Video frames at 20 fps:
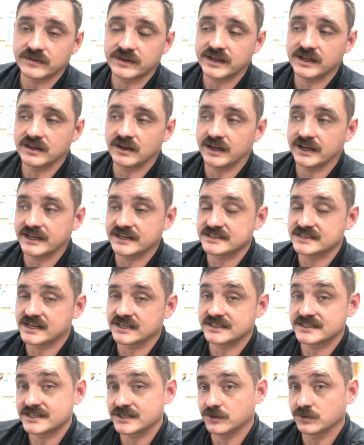That, like, it's
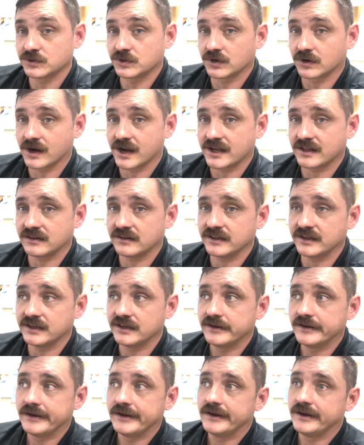not sealed
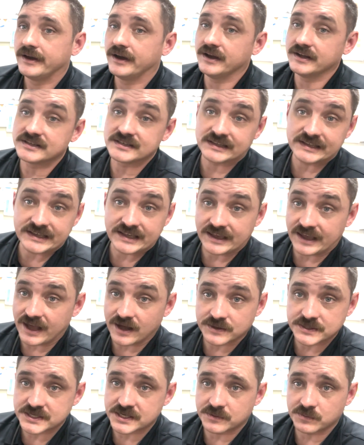correctly, it's leaking
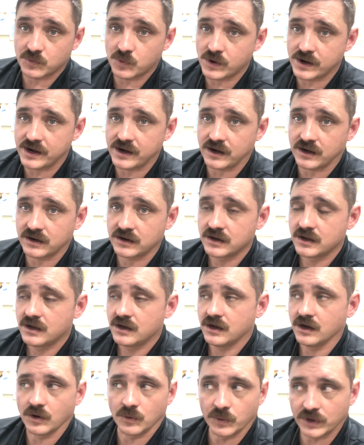out somewhere,
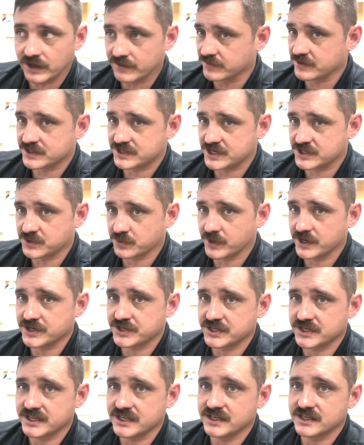or whatever the
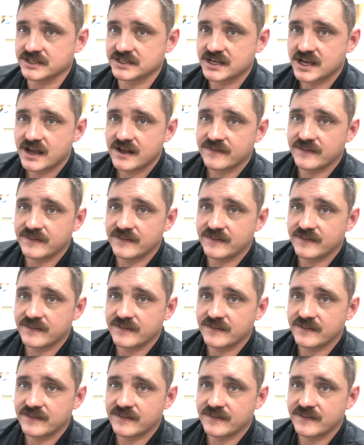situation is.